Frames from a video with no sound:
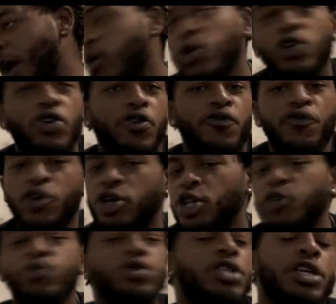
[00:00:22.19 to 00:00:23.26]
out here
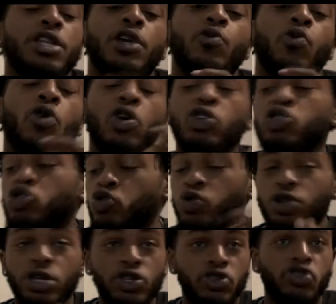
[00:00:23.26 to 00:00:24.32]
fucking everything that walk. You're
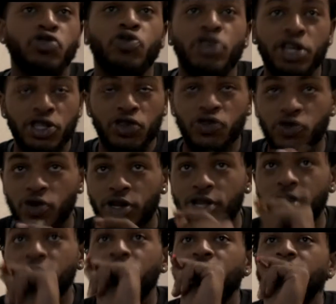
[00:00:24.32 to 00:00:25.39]
doing this, you're doing that, you're doing that.